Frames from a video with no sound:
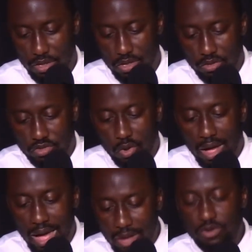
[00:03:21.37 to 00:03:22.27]
So
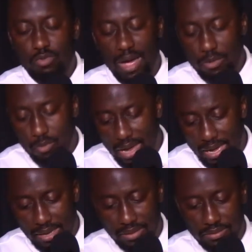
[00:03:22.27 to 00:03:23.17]
how do I
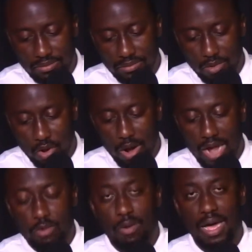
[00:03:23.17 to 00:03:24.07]
wait, or
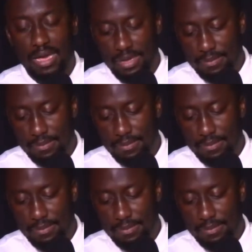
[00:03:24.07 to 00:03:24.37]
how do I